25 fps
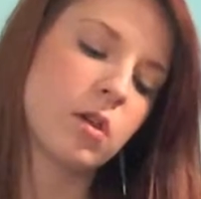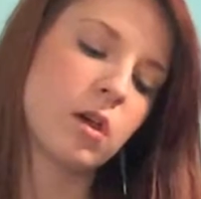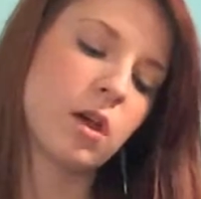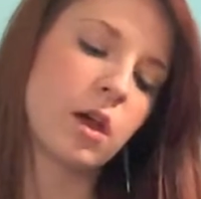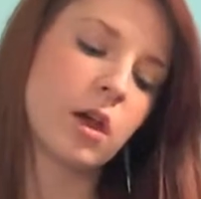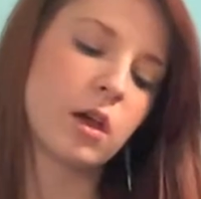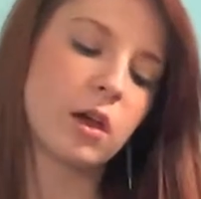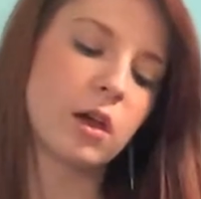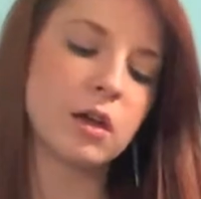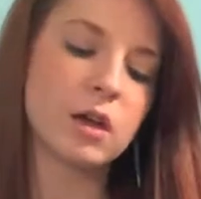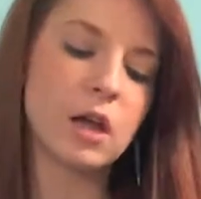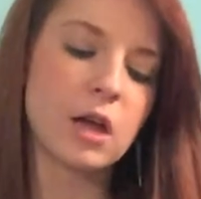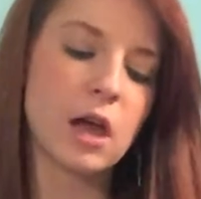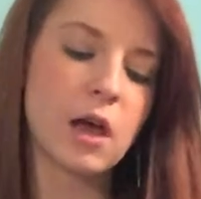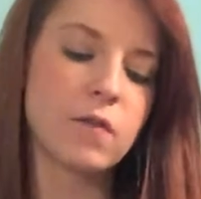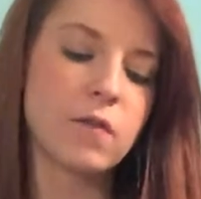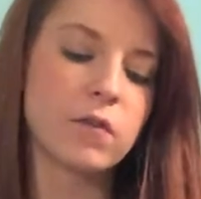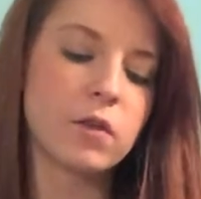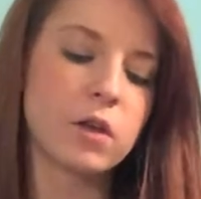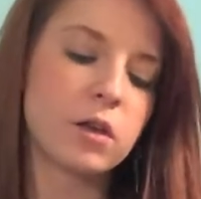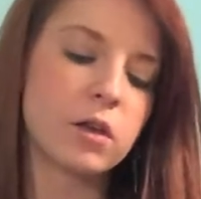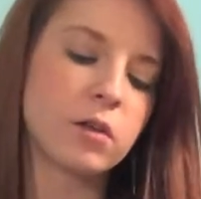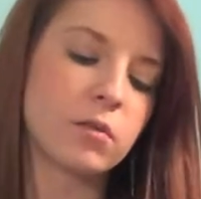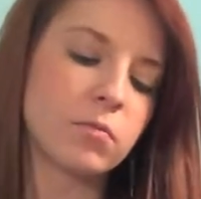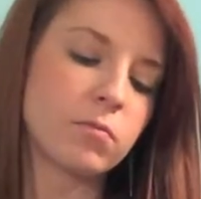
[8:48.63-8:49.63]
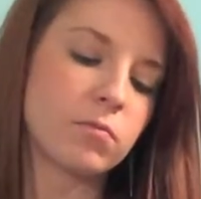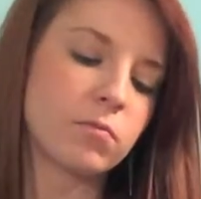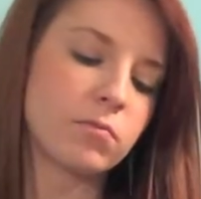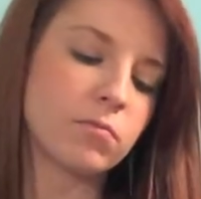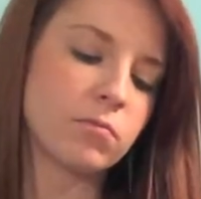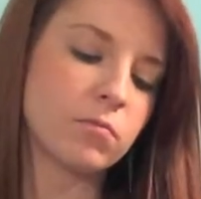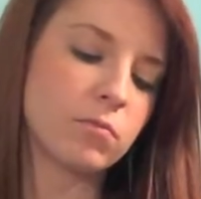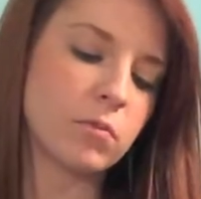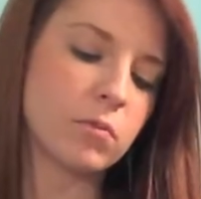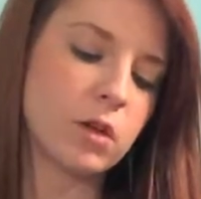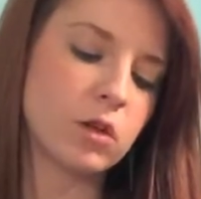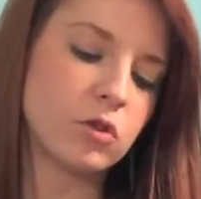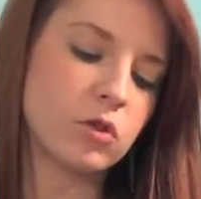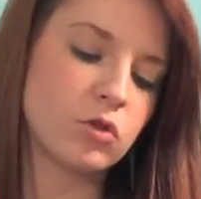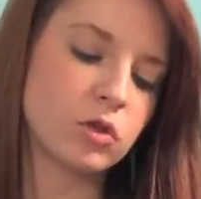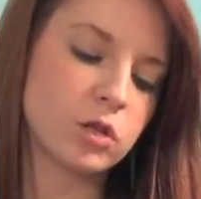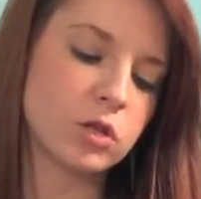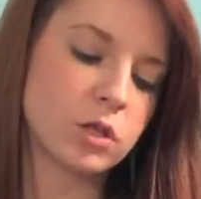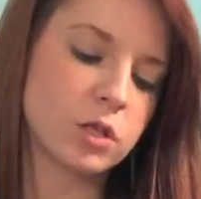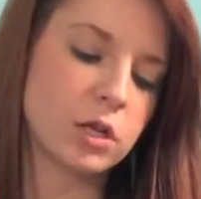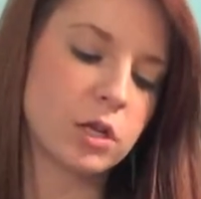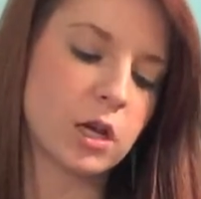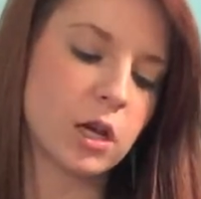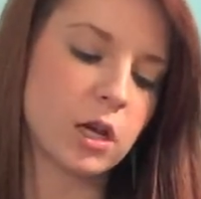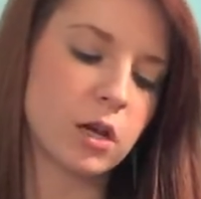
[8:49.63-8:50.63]
I kind of have like
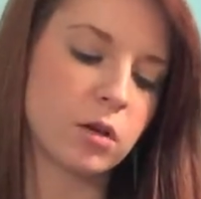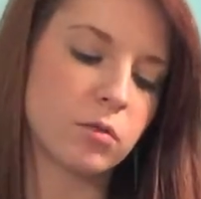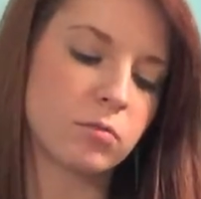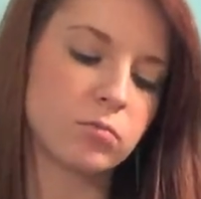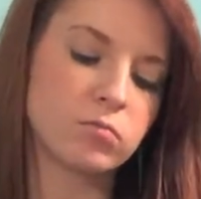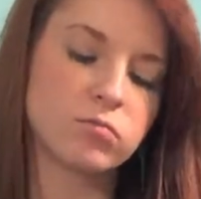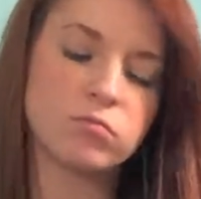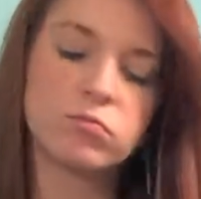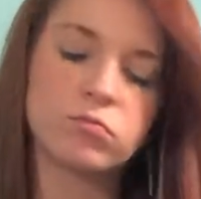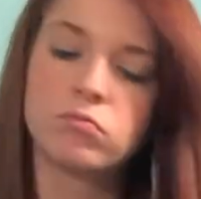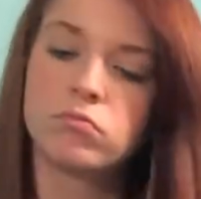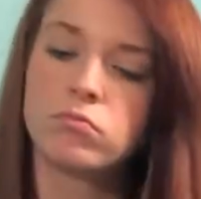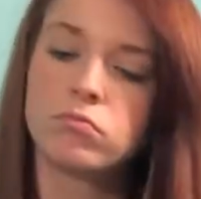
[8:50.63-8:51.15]
interesting